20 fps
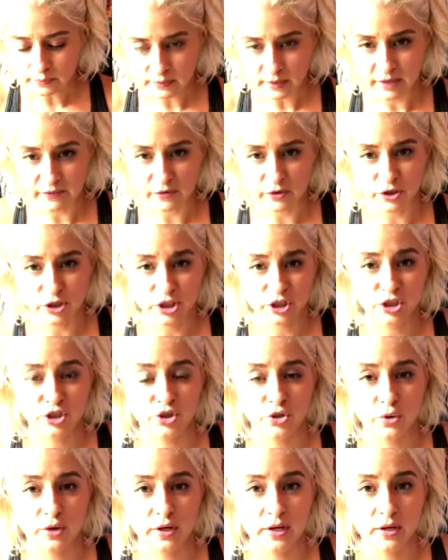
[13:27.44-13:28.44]
If you're just
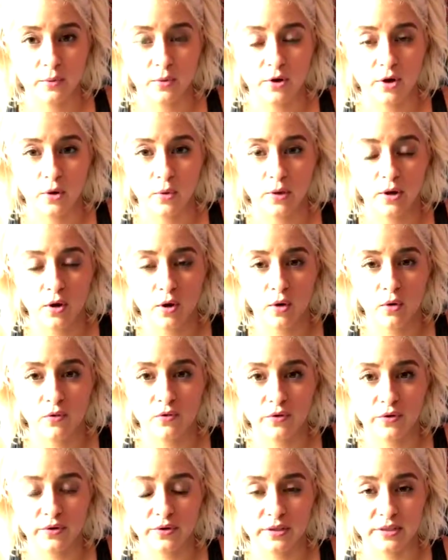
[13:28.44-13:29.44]
joining, we're going
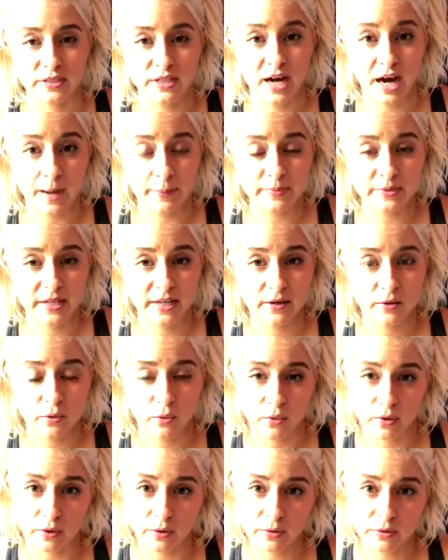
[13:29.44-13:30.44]
over the top 10
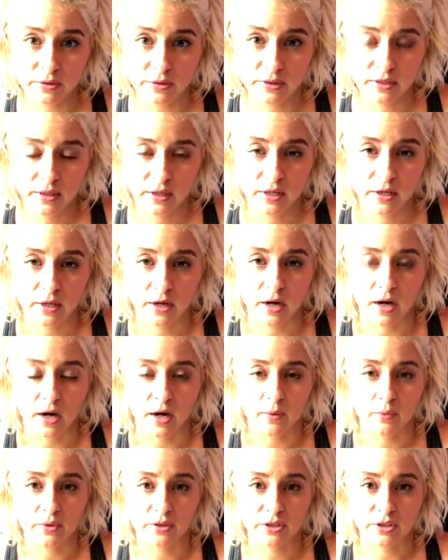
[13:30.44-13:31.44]
oils
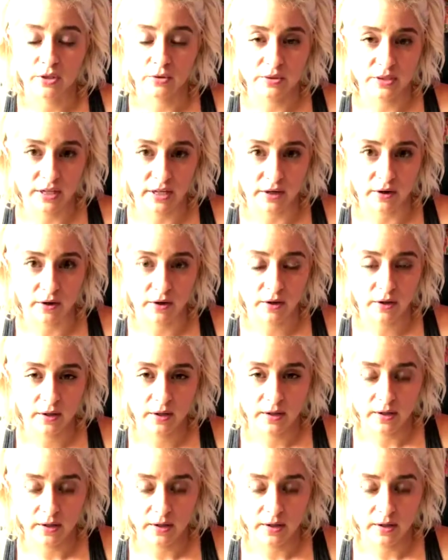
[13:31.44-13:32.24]
with doTERRA.